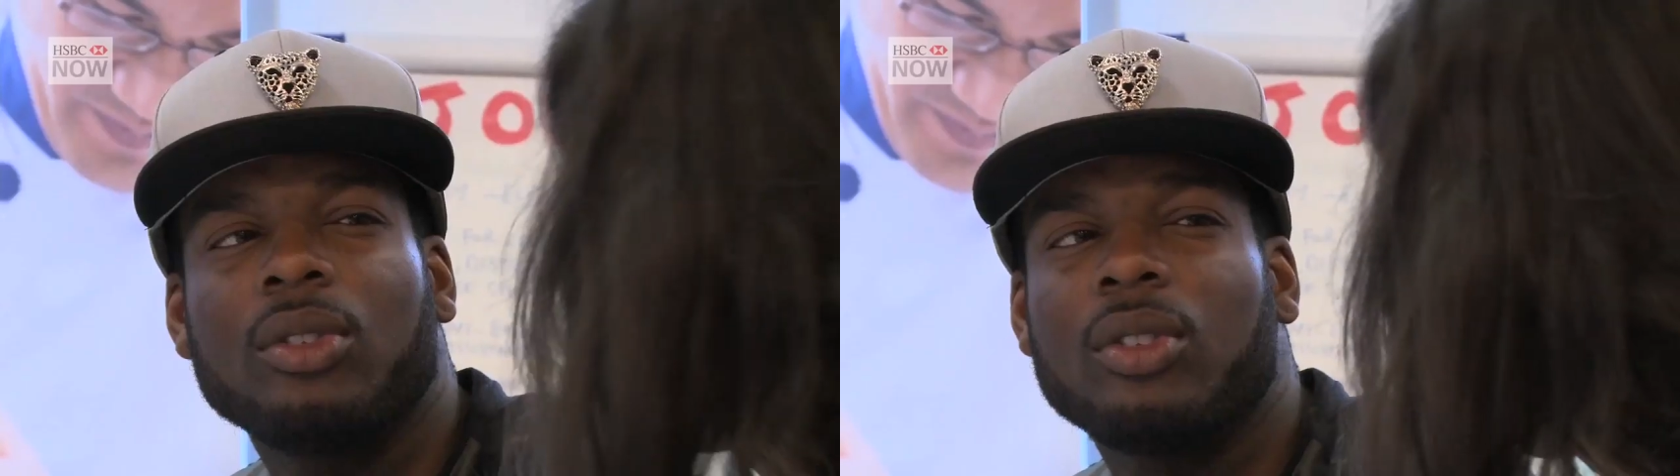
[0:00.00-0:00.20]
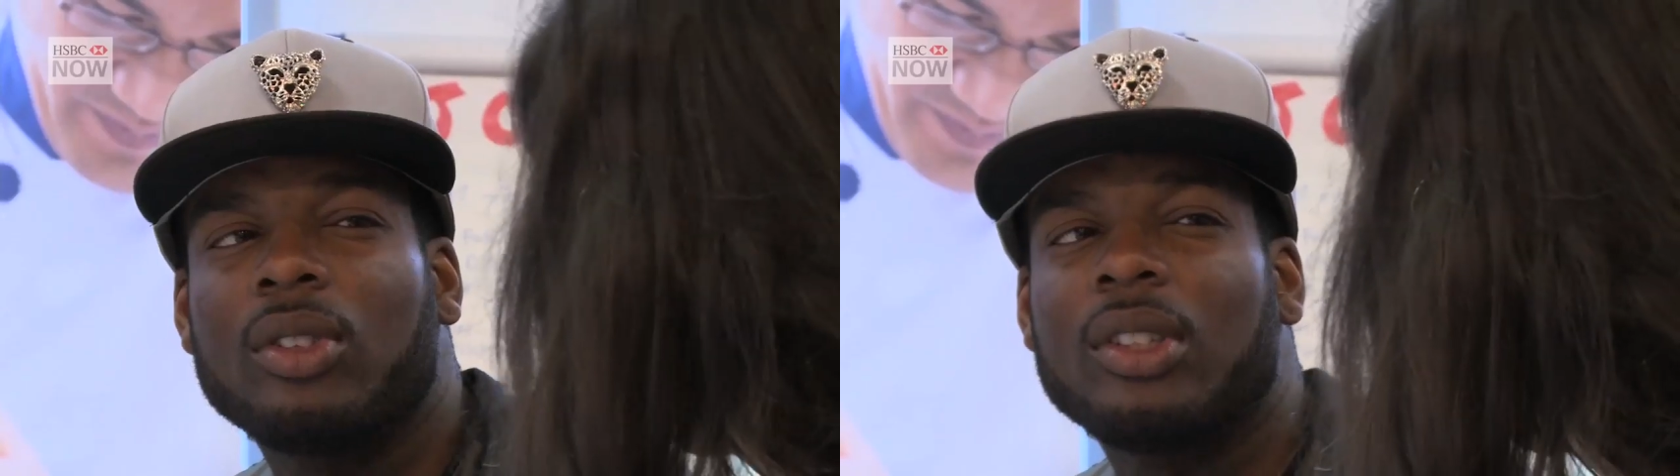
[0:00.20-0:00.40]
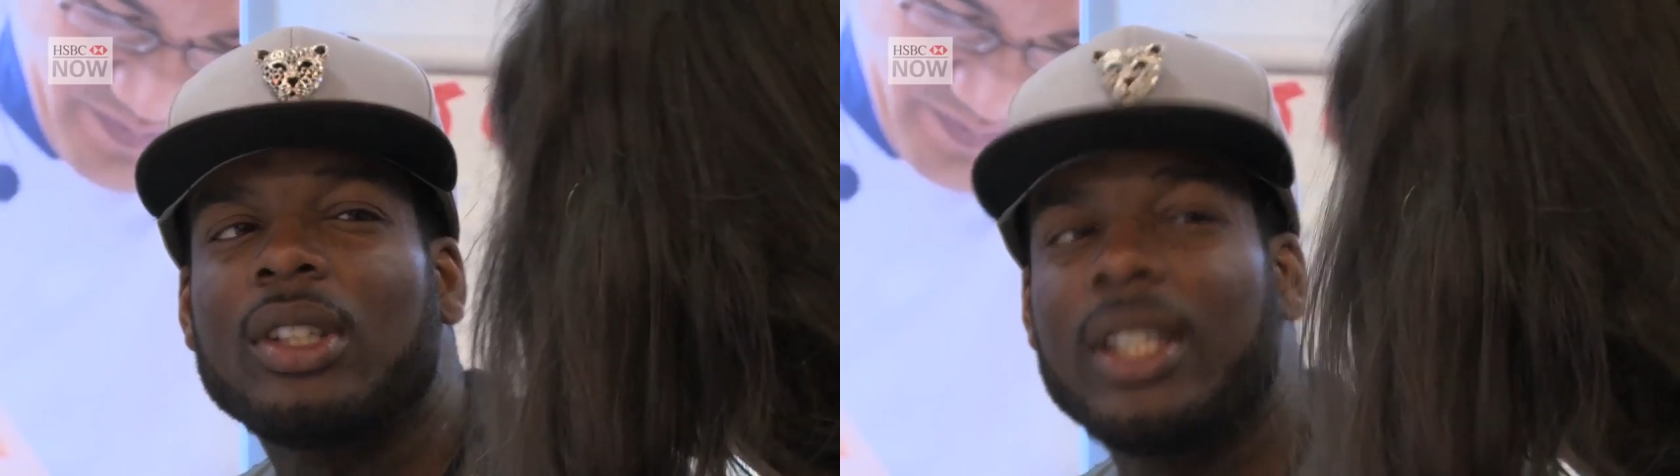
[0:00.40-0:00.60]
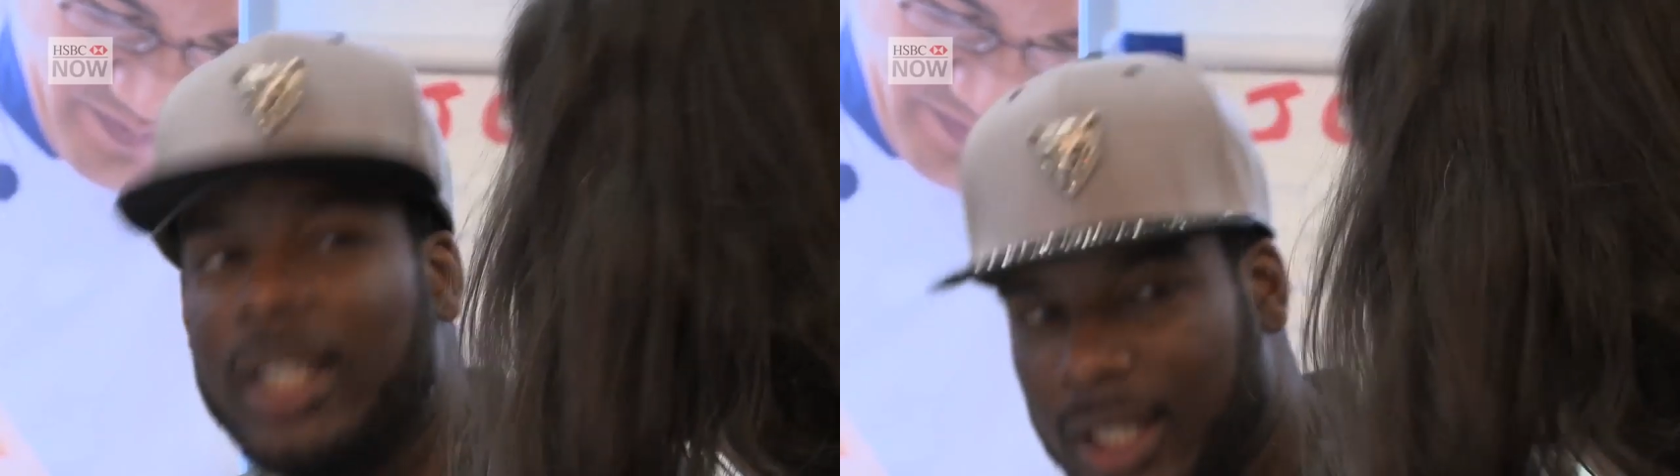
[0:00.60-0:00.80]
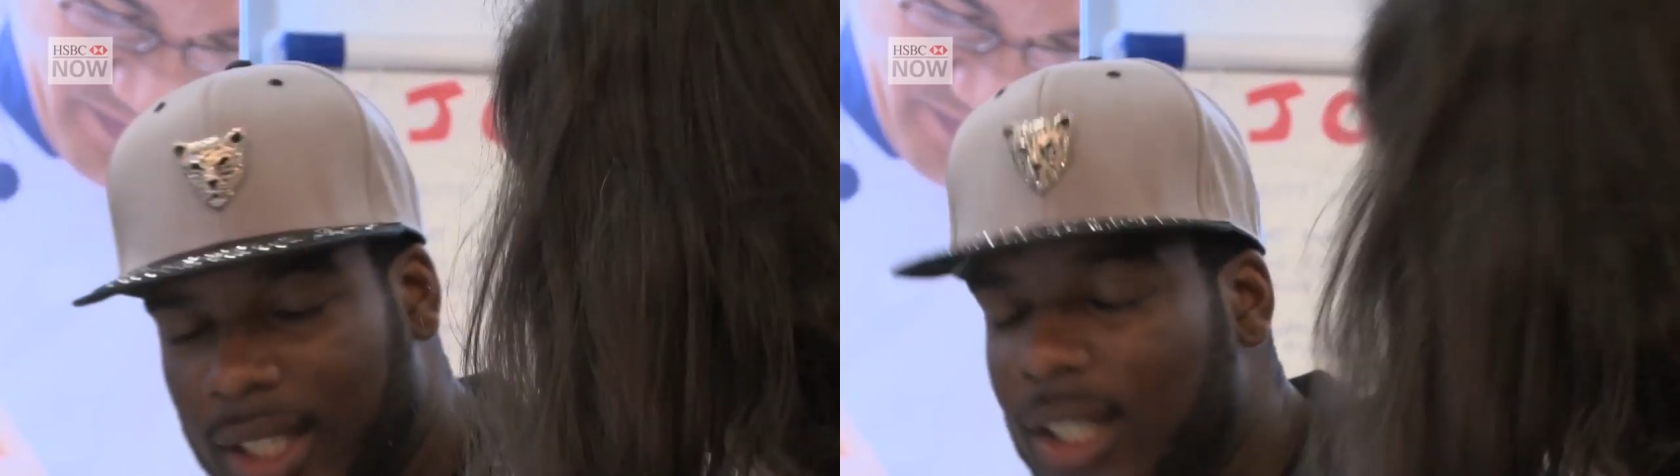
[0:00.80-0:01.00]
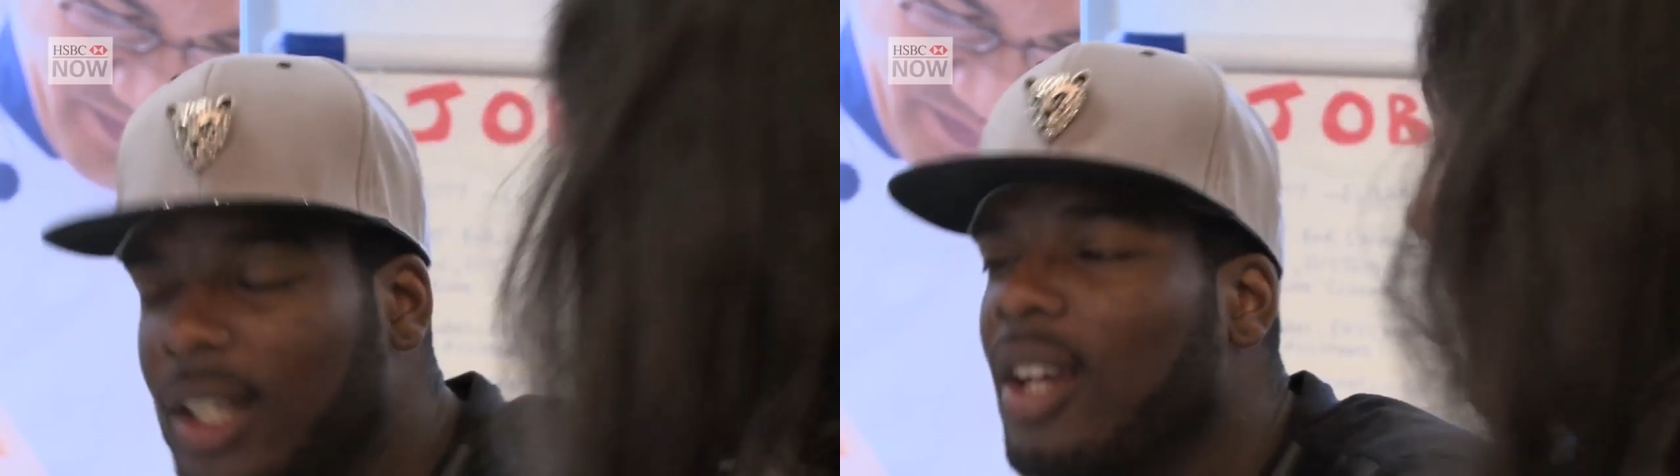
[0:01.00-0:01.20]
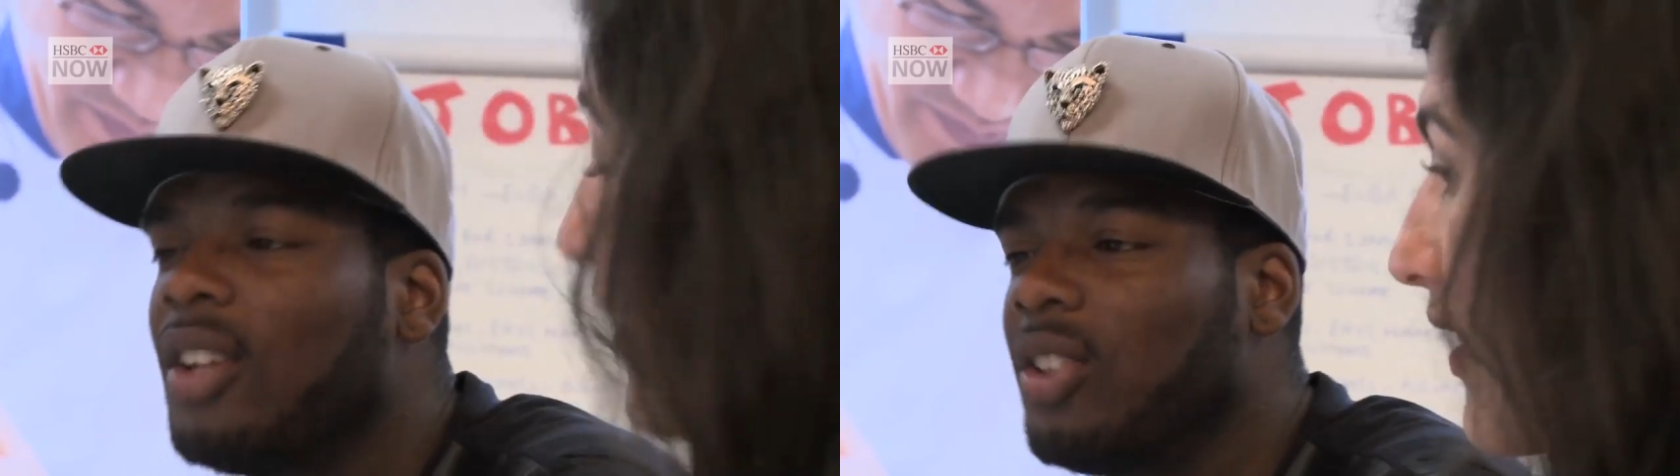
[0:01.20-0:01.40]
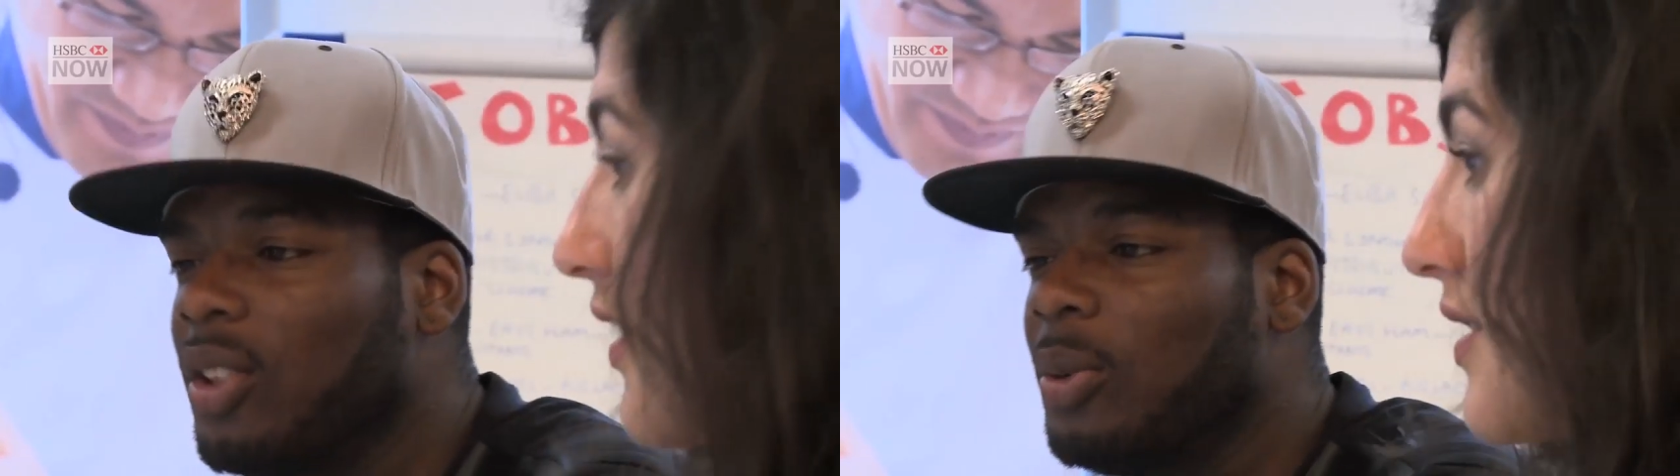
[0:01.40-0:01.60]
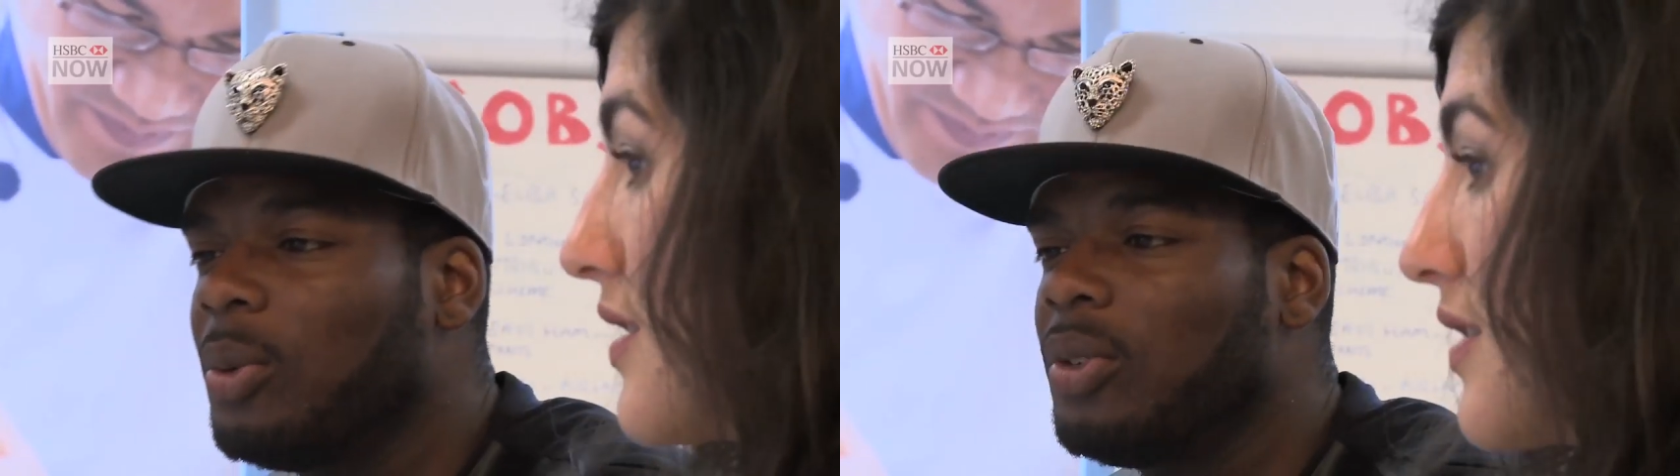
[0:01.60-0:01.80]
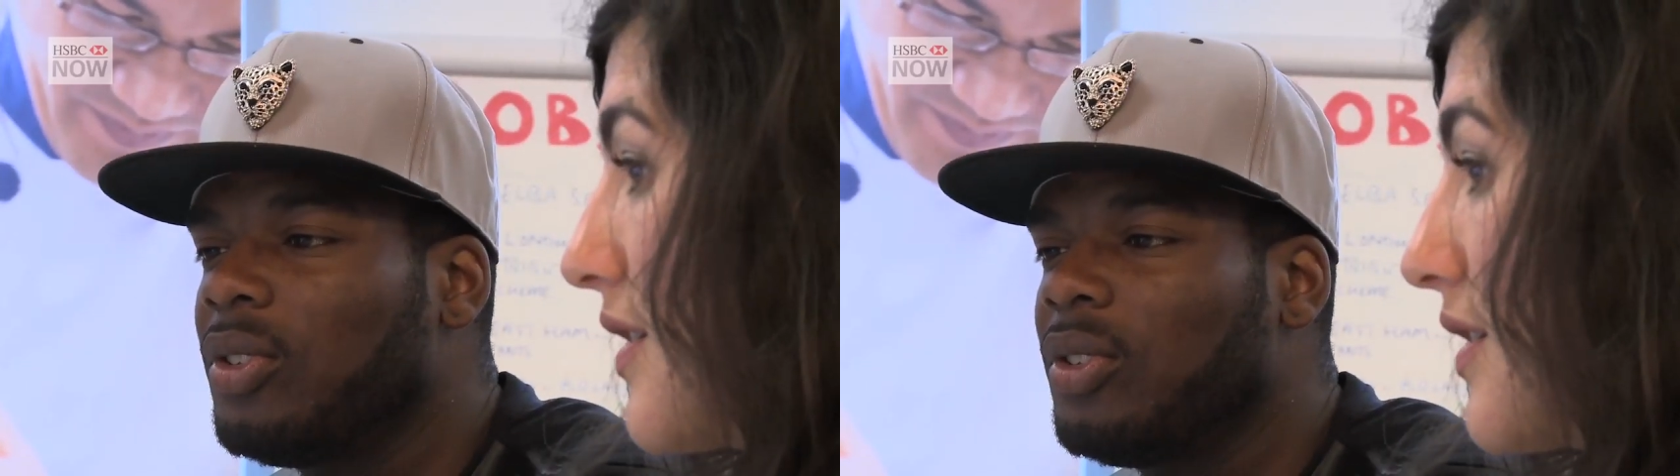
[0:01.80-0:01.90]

which allowed me to